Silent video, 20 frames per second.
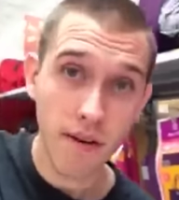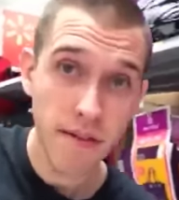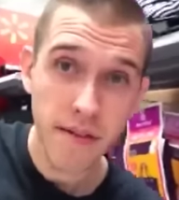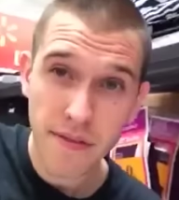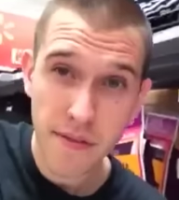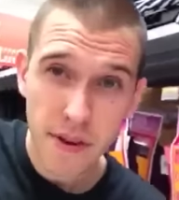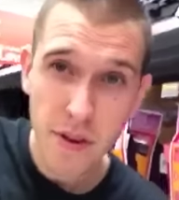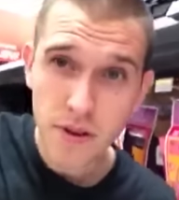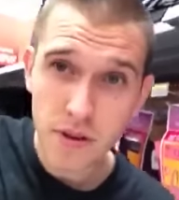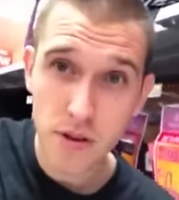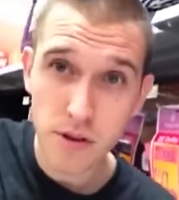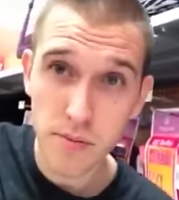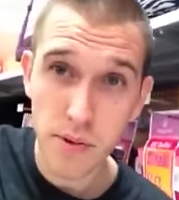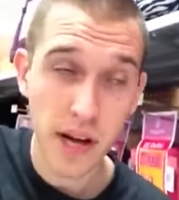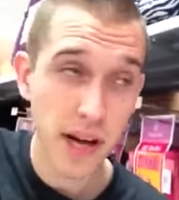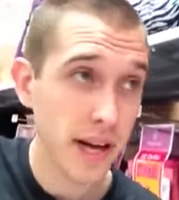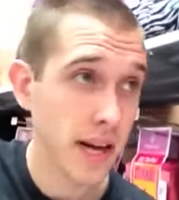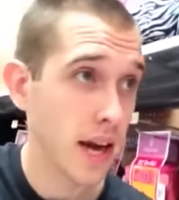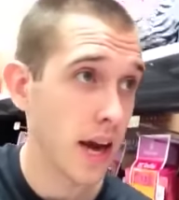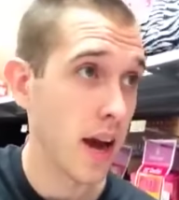off of YouTube.
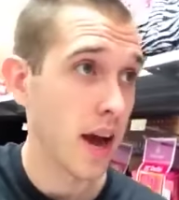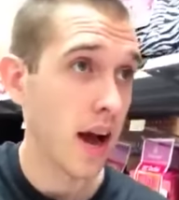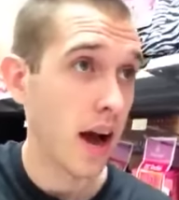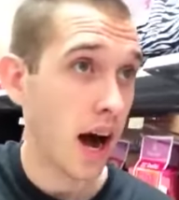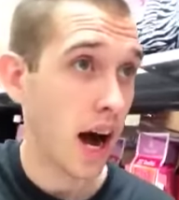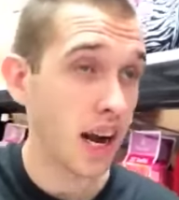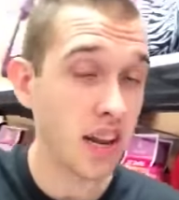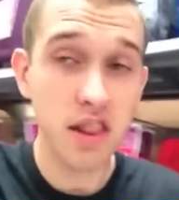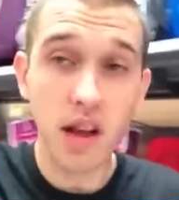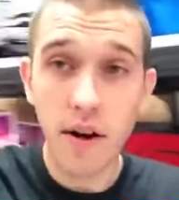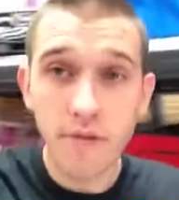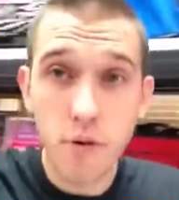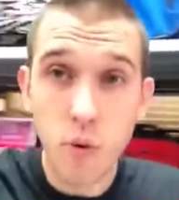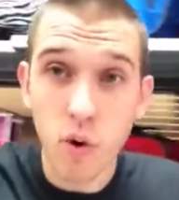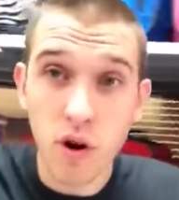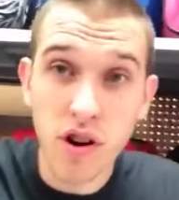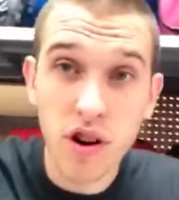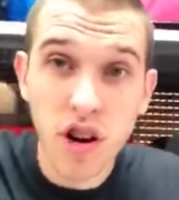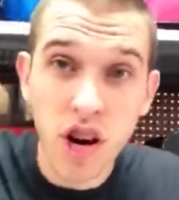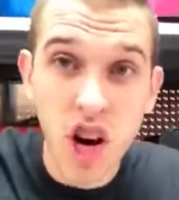Like, I'd love to
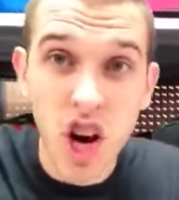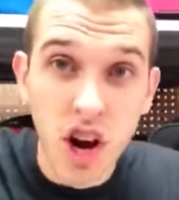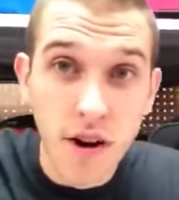work